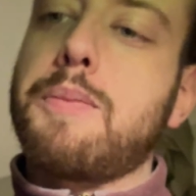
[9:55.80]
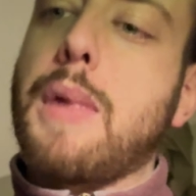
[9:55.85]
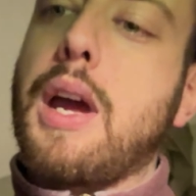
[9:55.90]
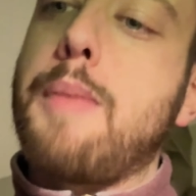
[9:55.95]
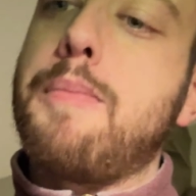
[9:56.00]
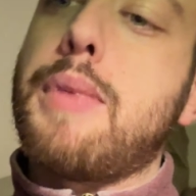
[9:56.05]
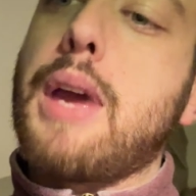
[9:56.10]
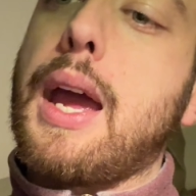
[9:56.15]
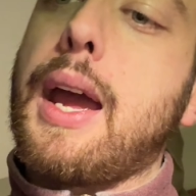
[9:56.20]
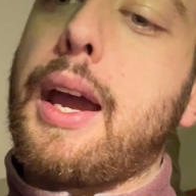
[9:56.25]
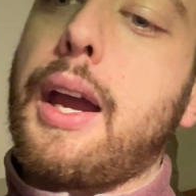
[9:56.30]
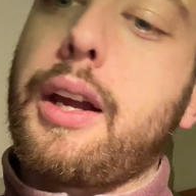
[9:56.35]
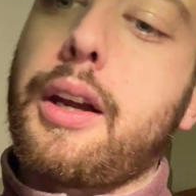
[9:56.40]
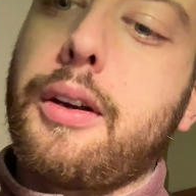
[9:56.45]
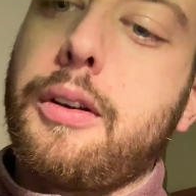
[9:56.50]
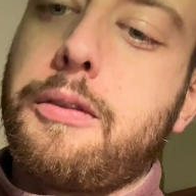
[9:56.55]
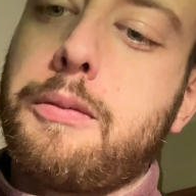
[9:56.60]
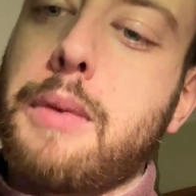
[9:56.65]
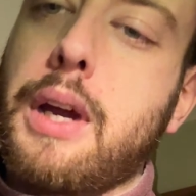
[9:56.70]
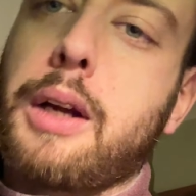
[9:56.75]
my bag
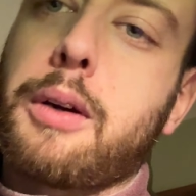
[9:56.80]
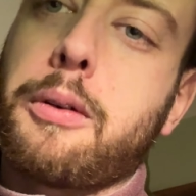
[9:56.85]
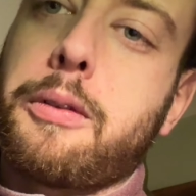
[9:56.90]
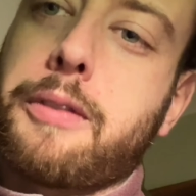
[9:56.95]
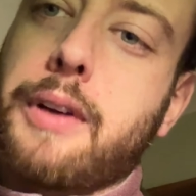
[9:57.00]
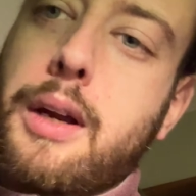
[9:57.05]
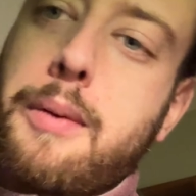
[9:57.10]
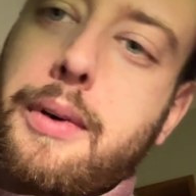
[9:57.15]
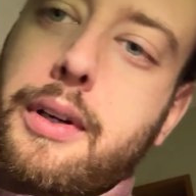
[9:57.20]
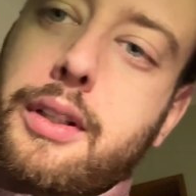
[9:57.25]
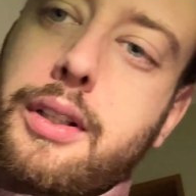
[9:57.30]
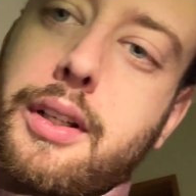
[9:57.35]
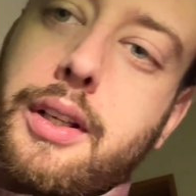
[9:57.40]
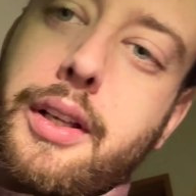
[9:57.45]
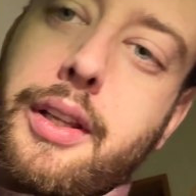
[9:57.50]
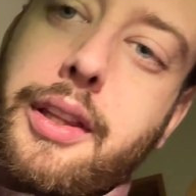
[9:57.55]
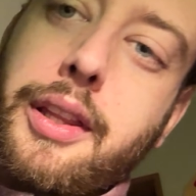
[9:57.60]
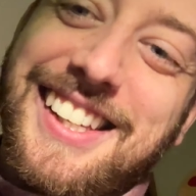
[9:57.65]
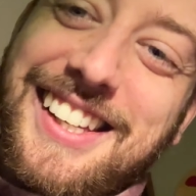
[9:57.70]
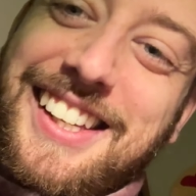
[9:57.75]
of microfiber
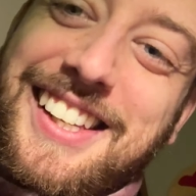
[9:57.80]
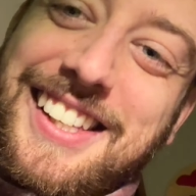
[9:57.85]
cloth.